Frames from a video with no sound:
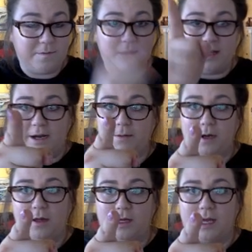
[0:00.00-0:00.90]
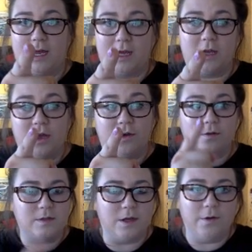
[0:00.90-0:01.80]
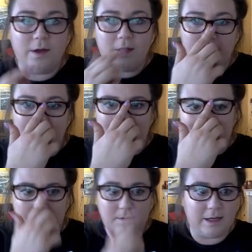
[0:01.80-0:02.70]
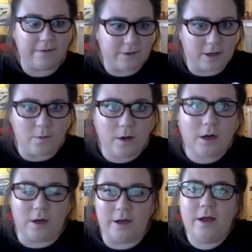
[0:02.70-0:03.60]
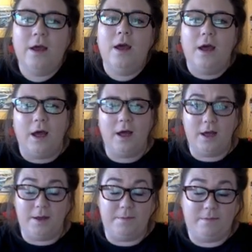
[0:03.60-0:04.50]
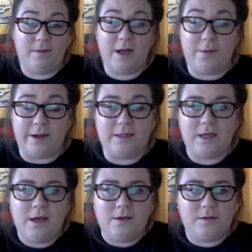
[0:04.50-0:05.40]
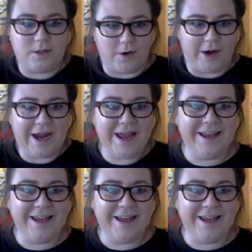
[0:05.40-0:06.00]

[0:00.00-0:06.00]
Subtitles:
but then I'm not looking at you. So it's something I've got to work on. Anyways, sorry.